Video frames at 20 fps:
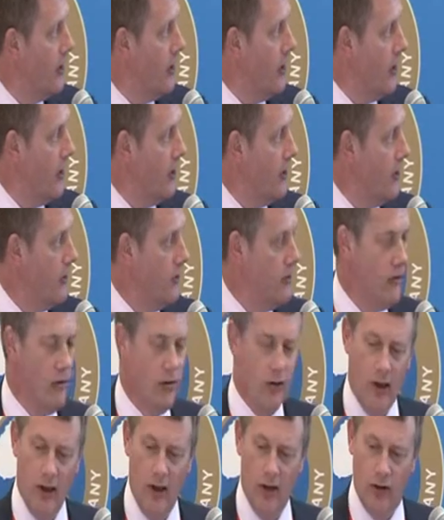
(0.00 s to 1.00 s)

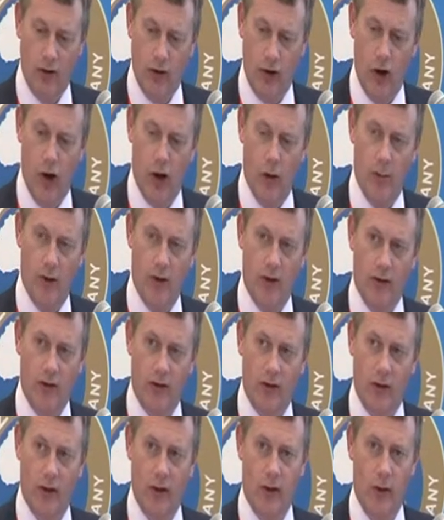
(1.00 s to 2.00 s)
and it's common
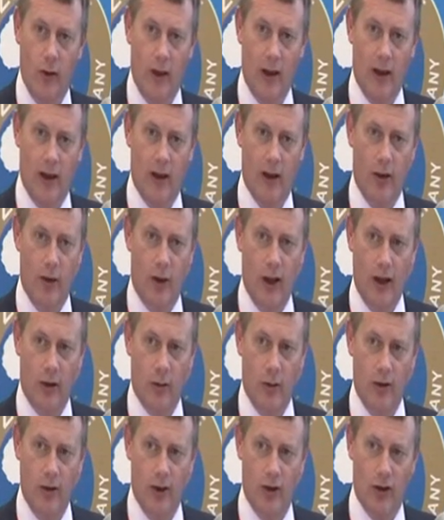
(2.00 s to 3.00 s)
to include
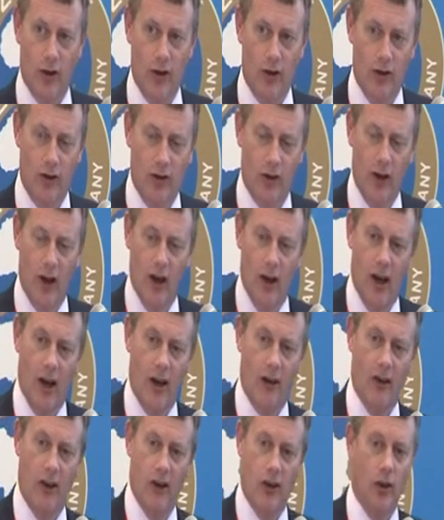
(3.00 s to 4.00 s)
acquisitions,
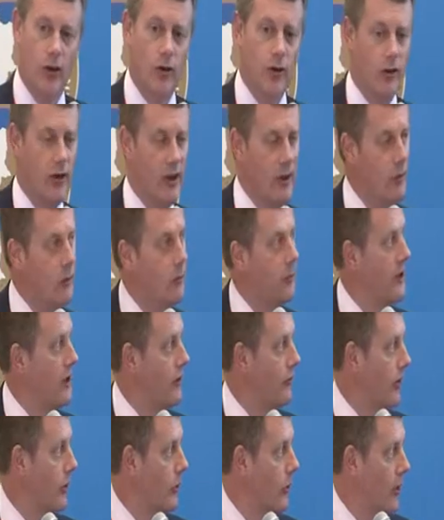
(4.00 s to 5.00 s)
and there usually will be a
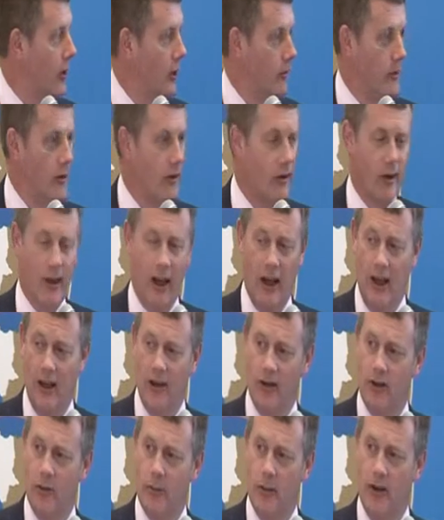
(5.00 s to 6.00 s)
requirement that that
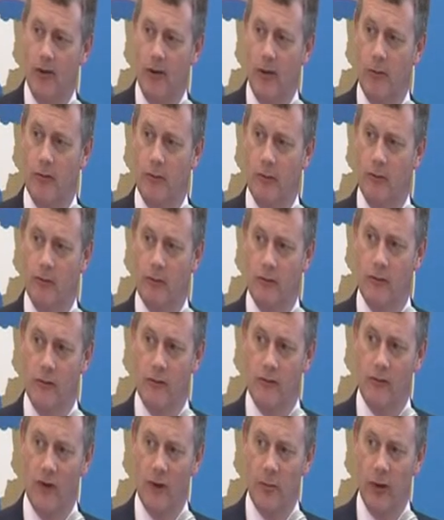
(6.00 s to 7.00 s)
has to be
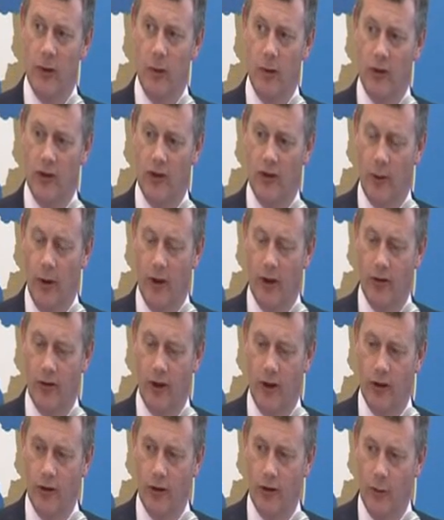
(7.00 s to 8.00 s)
reported to
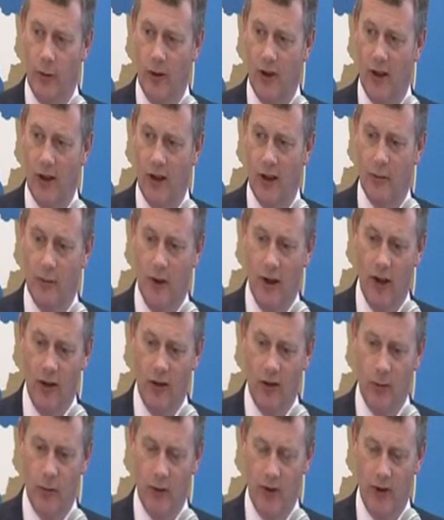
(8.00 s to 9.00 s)
underwriters within a
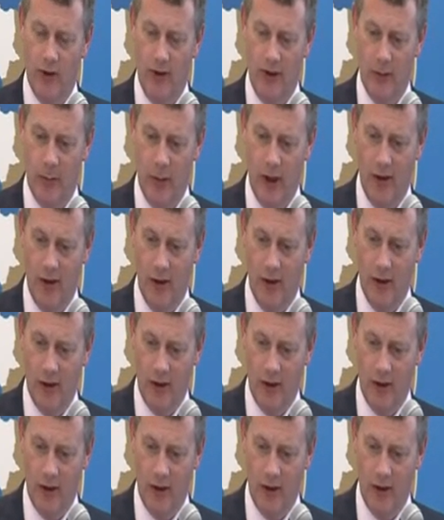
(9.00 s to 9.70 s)
specific period of